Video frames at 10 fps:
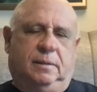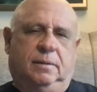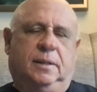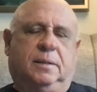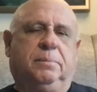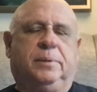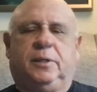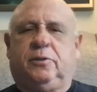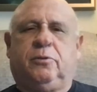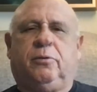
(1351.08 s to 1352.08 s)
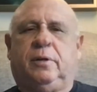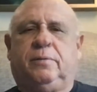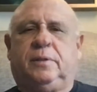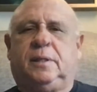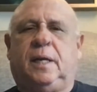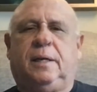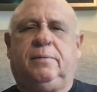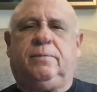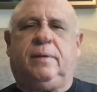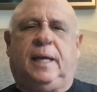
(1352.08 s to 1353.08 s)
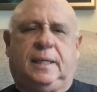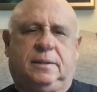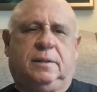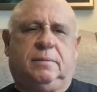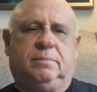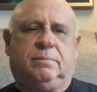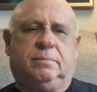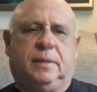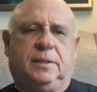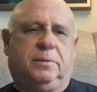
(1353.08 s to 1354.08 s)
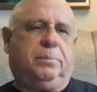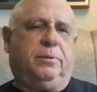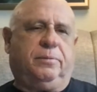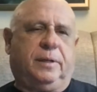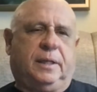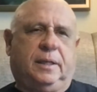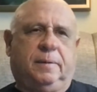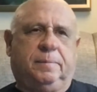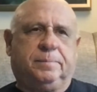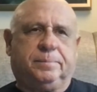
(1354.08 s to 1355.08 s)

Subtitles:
a complete story of his life as a perfect king.